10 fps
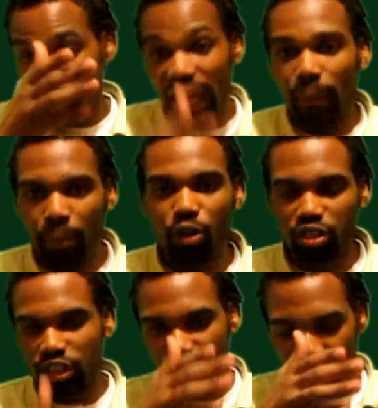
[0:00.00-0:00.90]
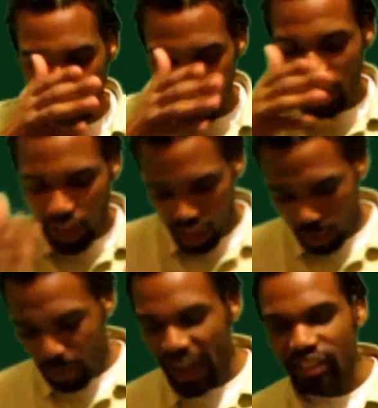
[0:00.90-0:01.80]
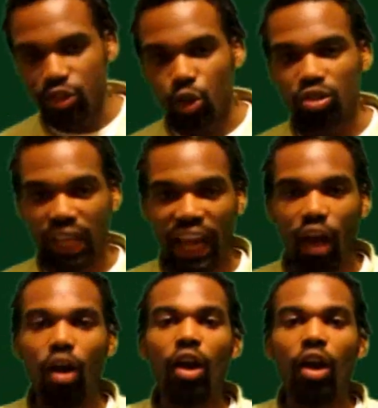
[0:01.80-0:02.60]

That person is a container, and it passes on down.